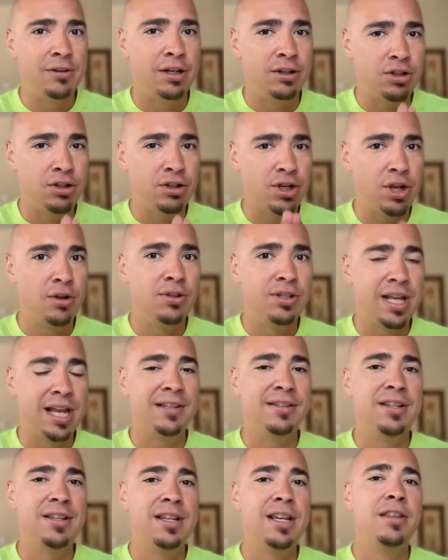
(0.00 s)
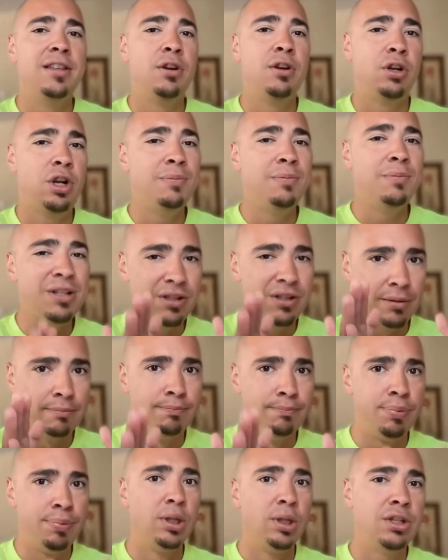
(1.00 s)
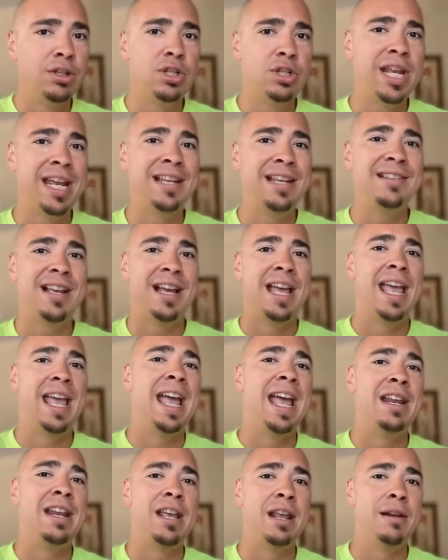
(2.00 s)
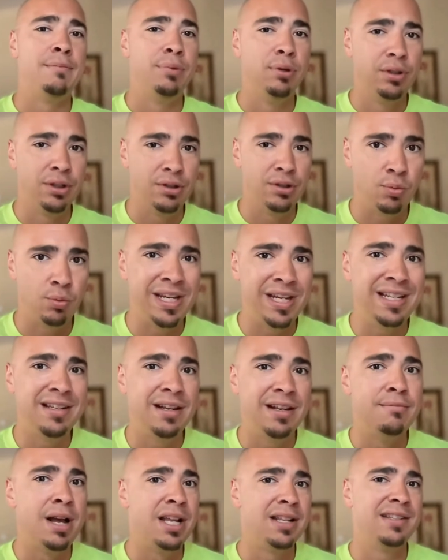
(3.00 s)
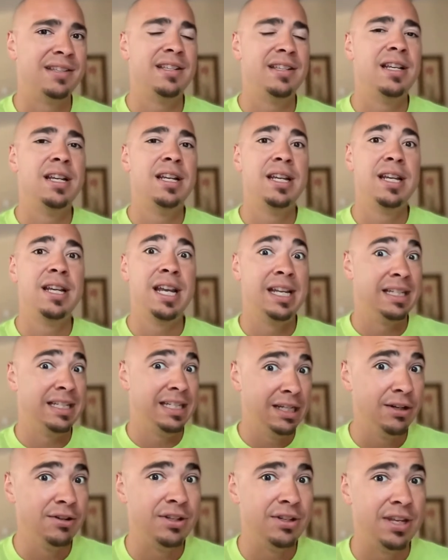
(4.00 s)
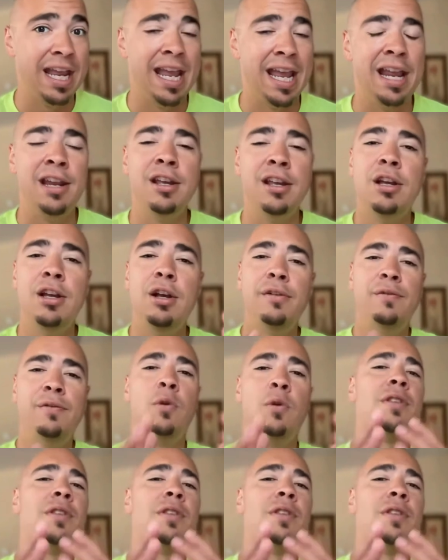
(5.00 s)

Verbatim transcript: that shows us there could be some bullish days ahead and bullish weeks and months and years ahead for